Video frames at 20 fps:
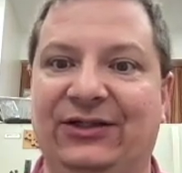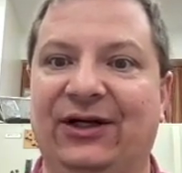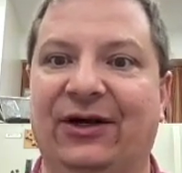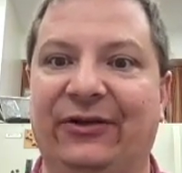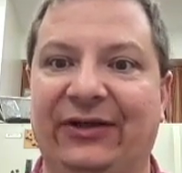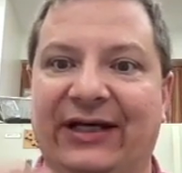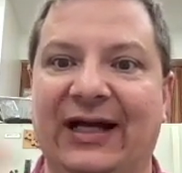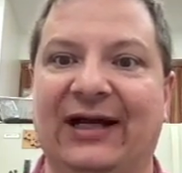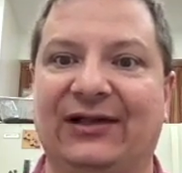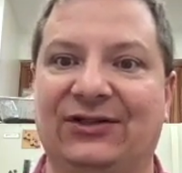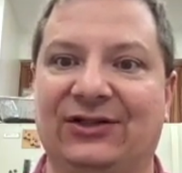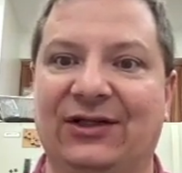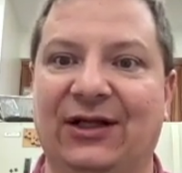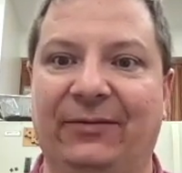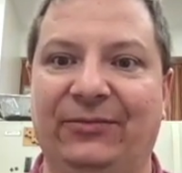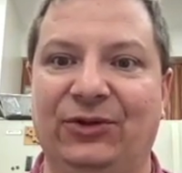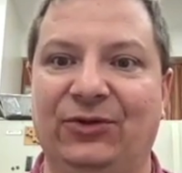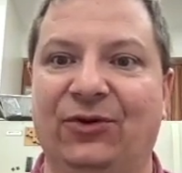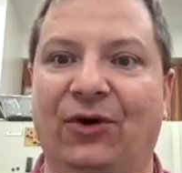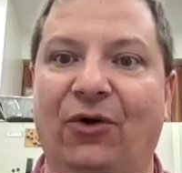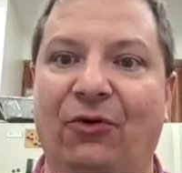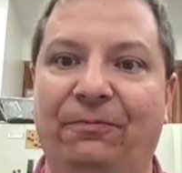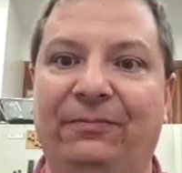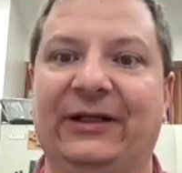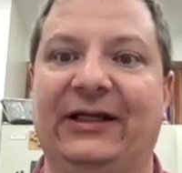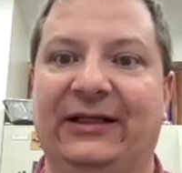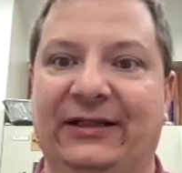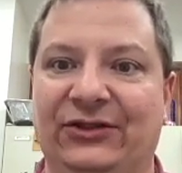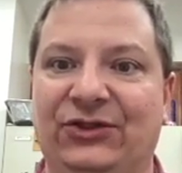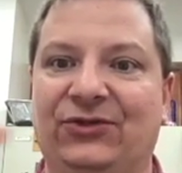You know, the
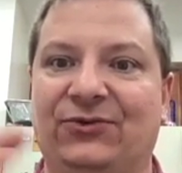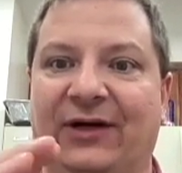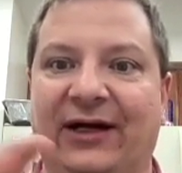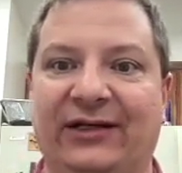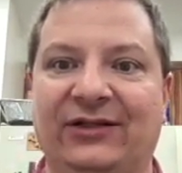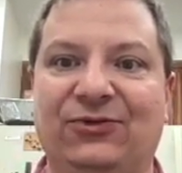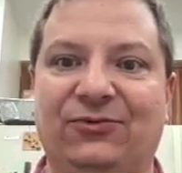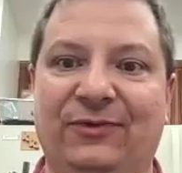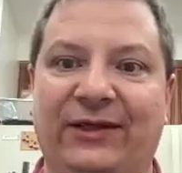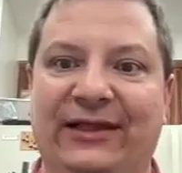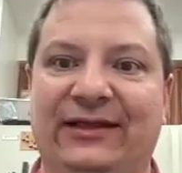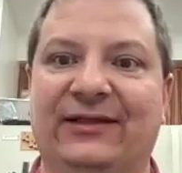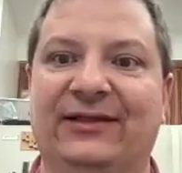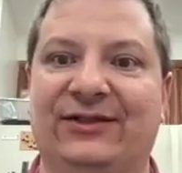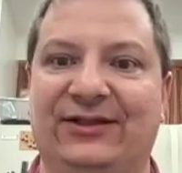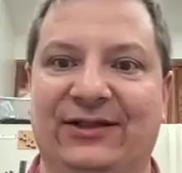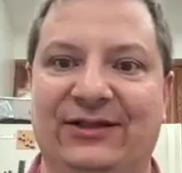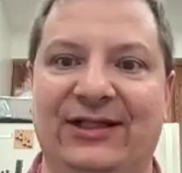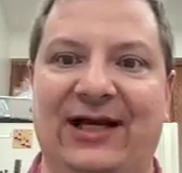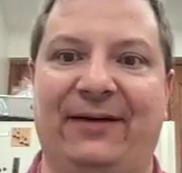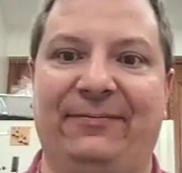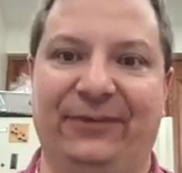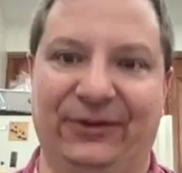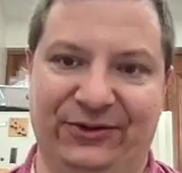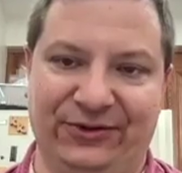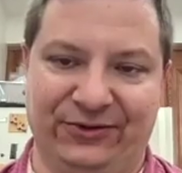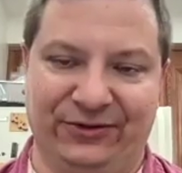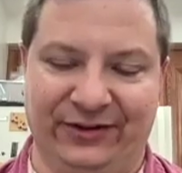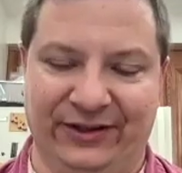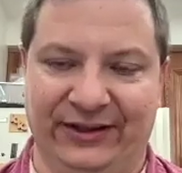SWOP, strengths, weaknesses,
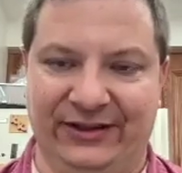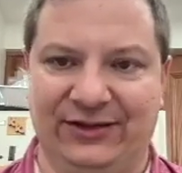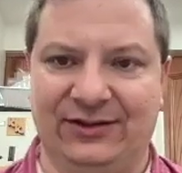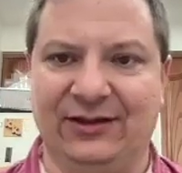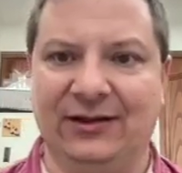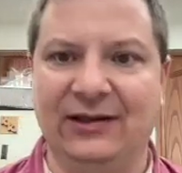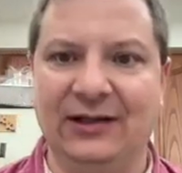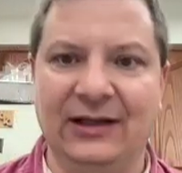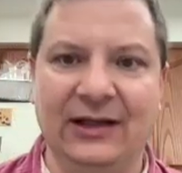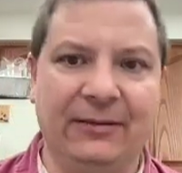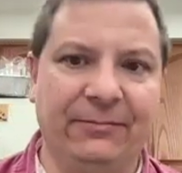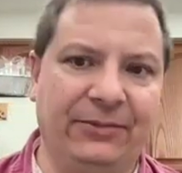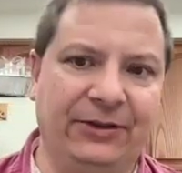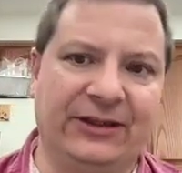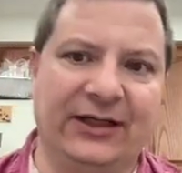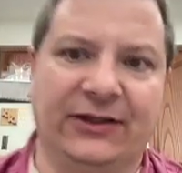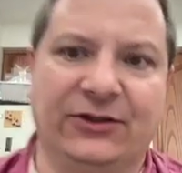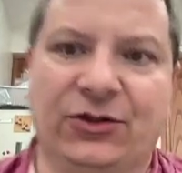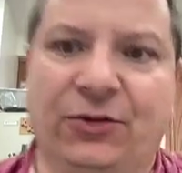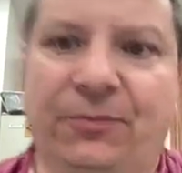opportunities, potential